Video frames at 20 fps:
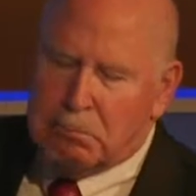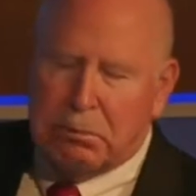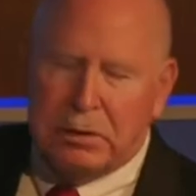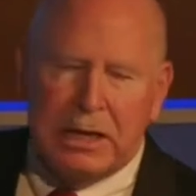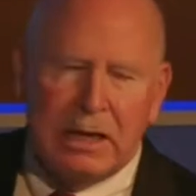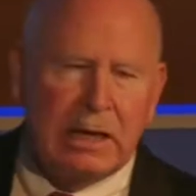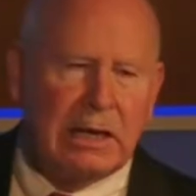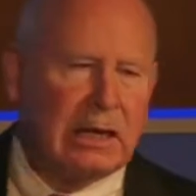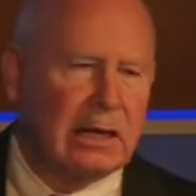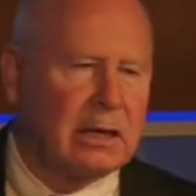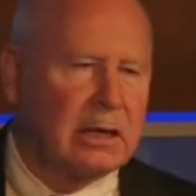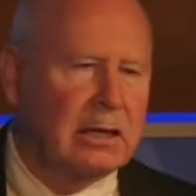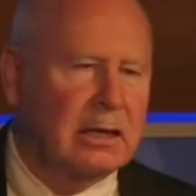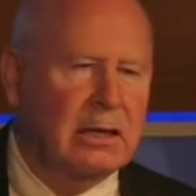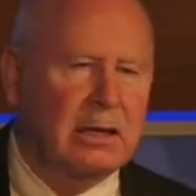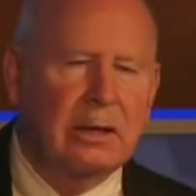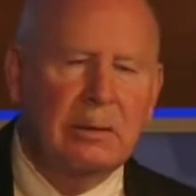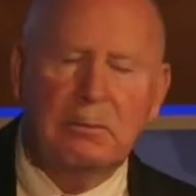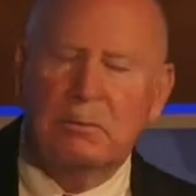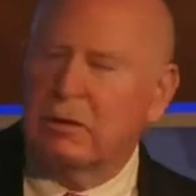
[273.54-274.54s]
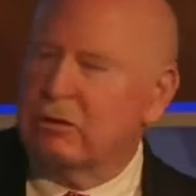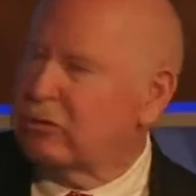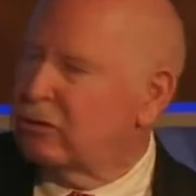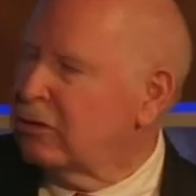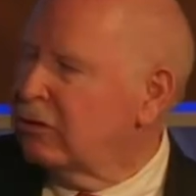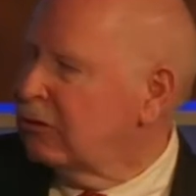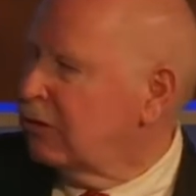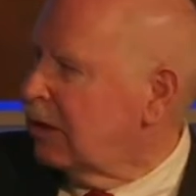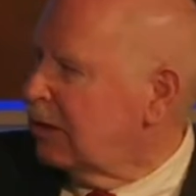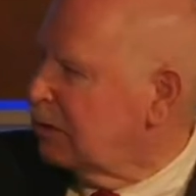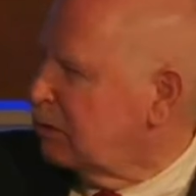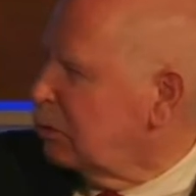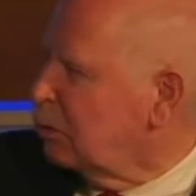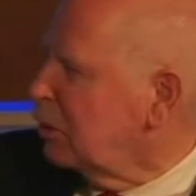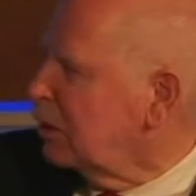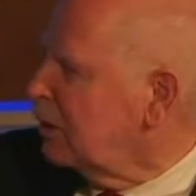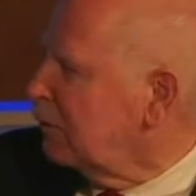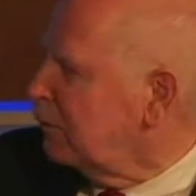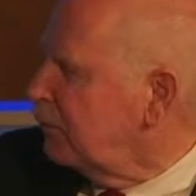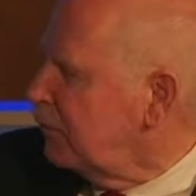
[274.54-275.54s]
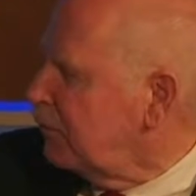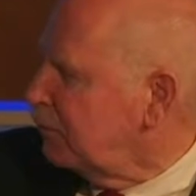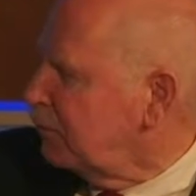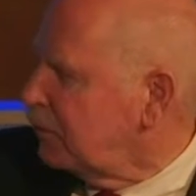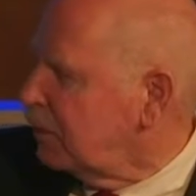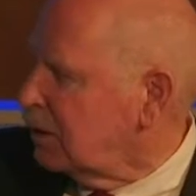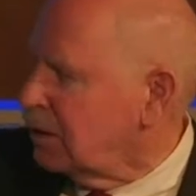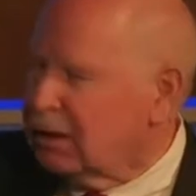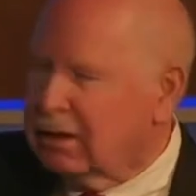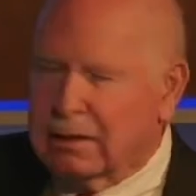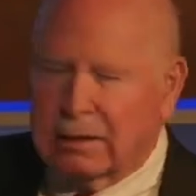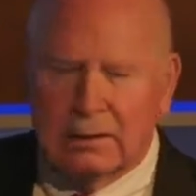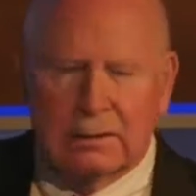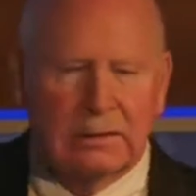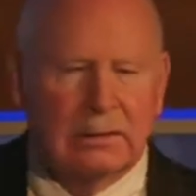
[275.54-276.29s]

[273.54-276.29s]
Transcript: peak in emissions at 2050.